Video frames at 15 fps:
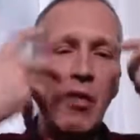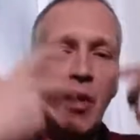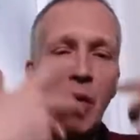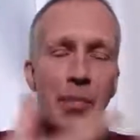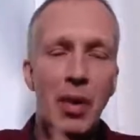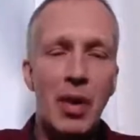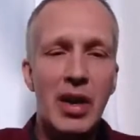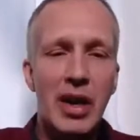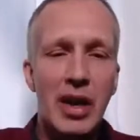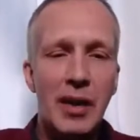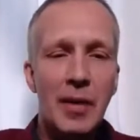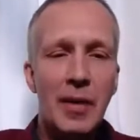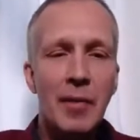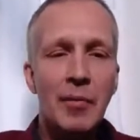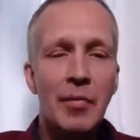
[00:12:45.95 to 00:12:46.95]
our
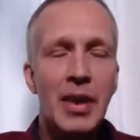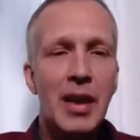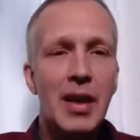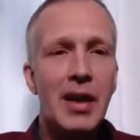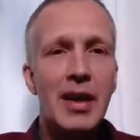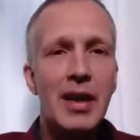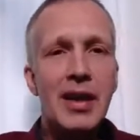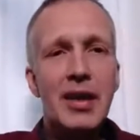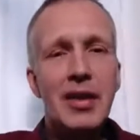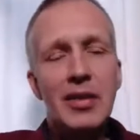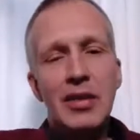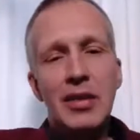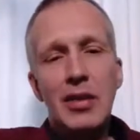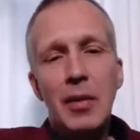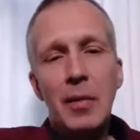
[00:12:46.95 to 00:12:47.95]
body
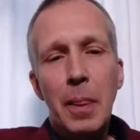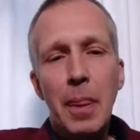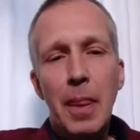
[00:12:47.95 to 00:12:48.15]
is